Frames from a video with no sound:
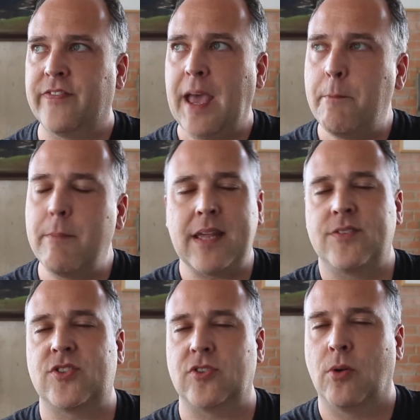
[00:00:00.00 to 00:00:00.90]
that
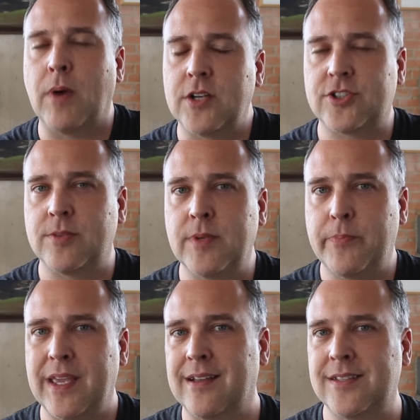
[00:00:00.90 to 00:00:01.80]
means so much to me,
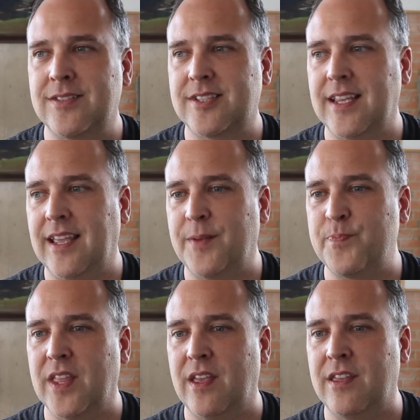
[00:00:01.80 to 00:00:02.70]
because
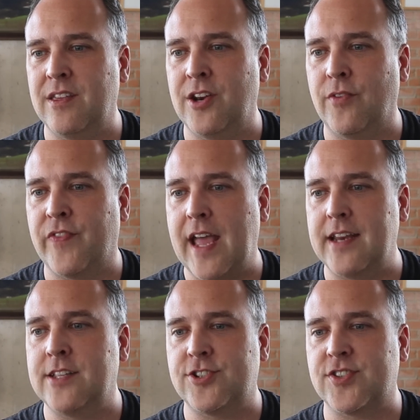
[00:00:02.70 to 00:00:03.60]
you know,
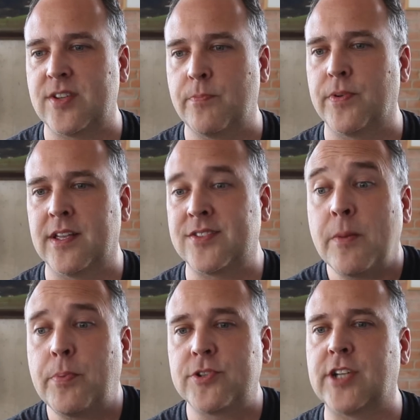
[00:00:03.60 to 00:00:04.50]
that is just simple, a
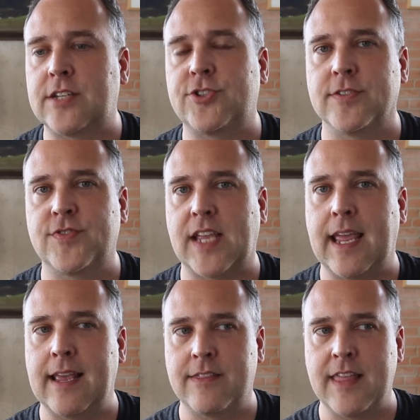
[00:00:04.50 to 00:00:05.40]
simple gesture of
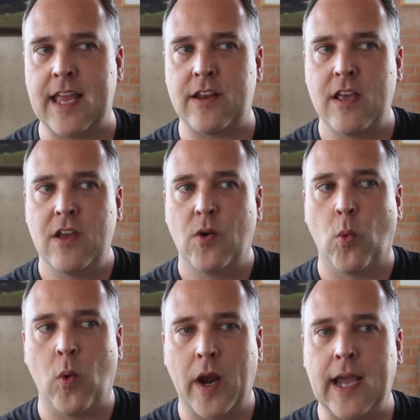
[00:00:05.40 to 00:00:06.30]
saying that
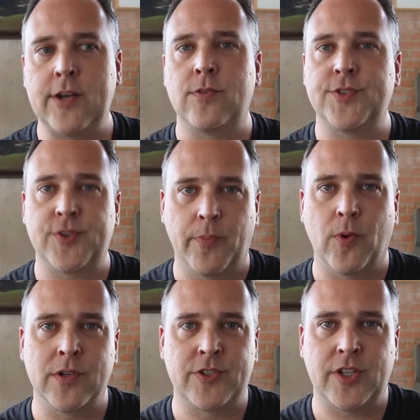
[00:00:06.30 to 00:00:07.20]
what I do is
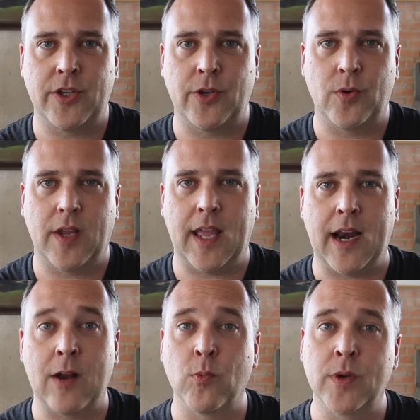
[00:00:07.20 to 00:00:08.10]
important to you,
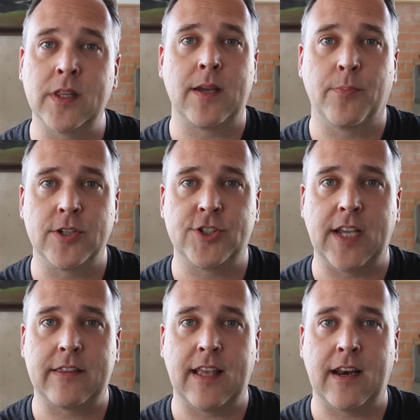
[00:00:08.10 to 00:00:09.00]
and I really
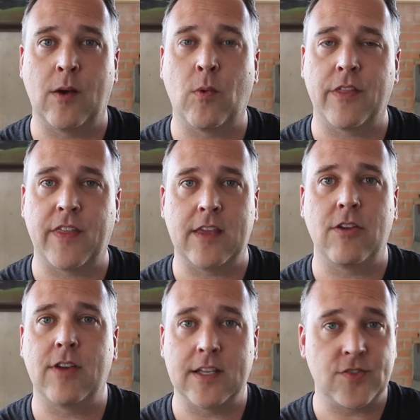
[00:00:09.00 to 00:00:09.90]
appreciate that, and I want to
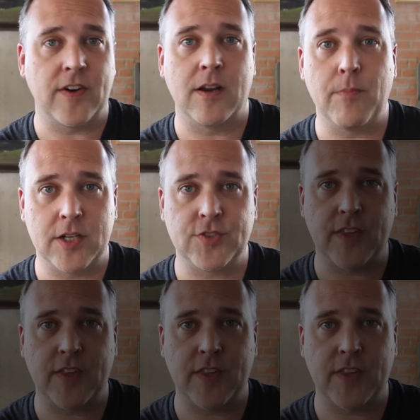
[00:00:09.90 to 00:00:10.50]
thank you guys very much